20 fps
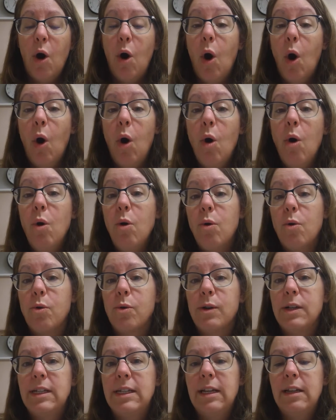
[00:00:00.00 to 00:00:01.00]

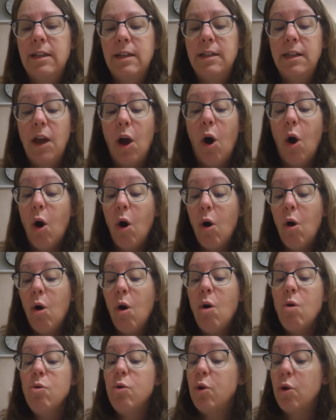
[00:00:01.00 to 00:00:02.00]
"Oh," said Lizzie.
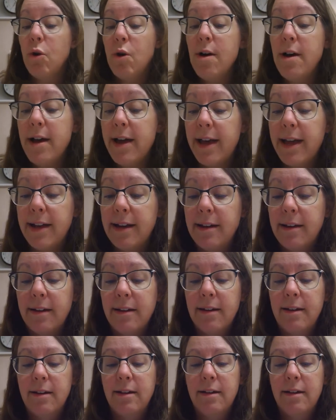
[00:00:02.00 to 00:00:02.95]
"Oh, good."